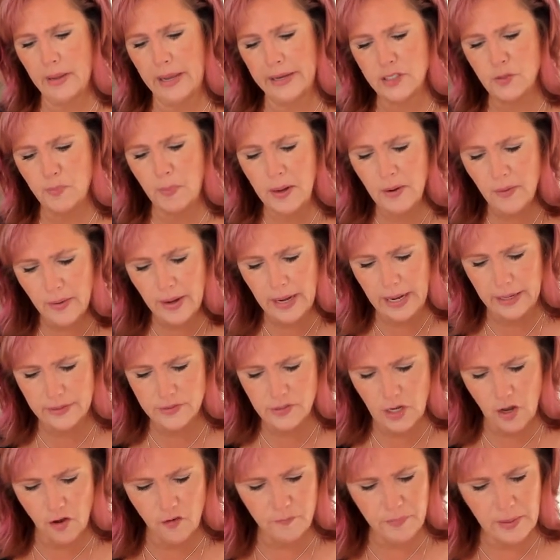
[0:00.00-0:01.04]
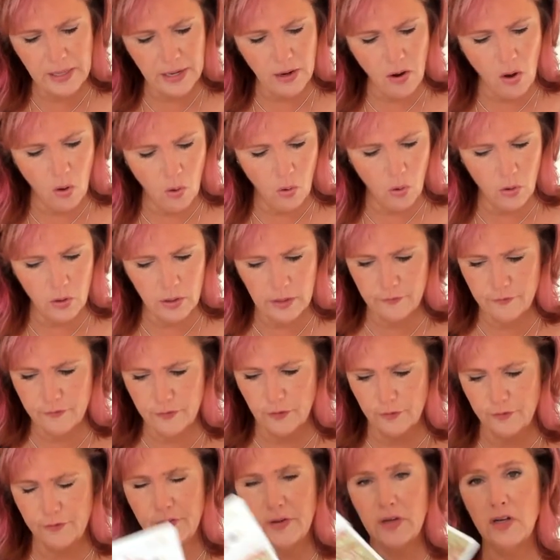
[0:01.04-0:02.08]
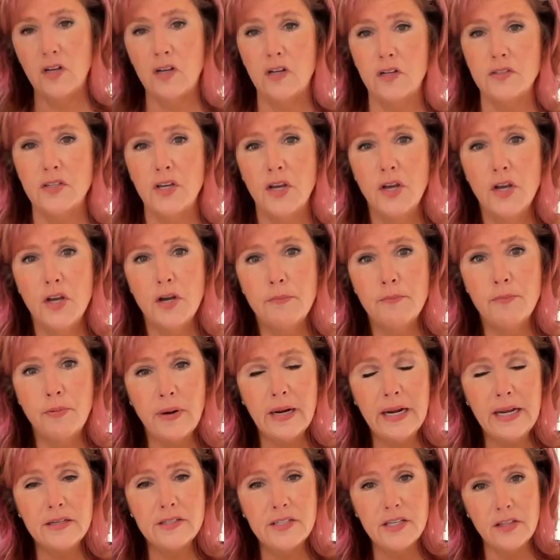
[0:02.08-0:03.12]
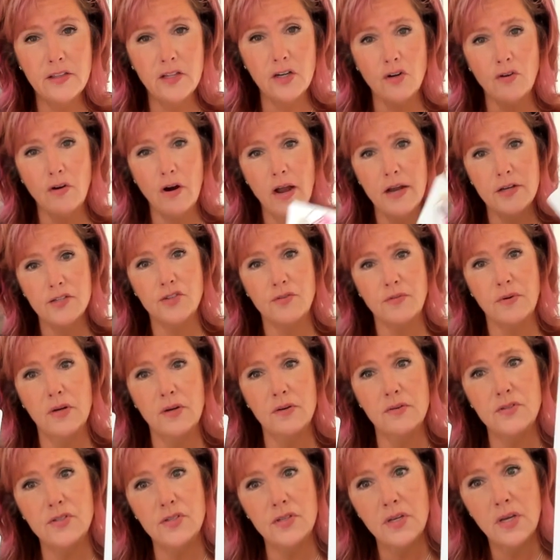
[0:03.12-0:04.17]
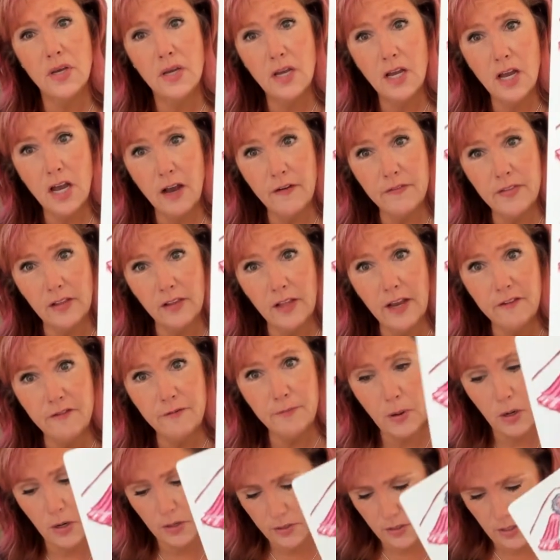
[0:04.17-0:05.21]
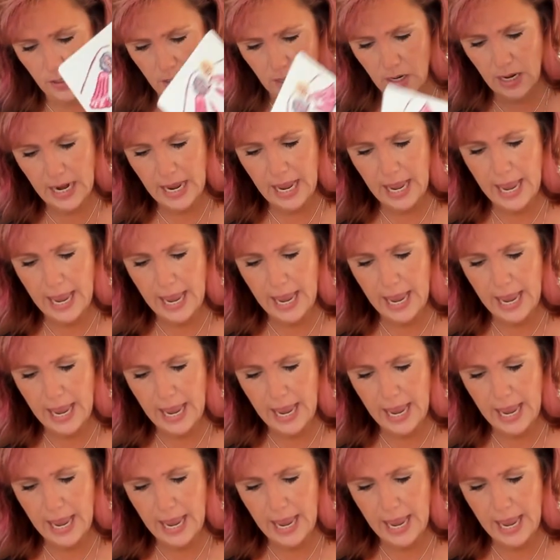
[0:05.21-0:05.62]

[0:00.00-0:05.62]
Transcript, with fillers: experience of being whole and fulfilled brings in the crossroads of the life partner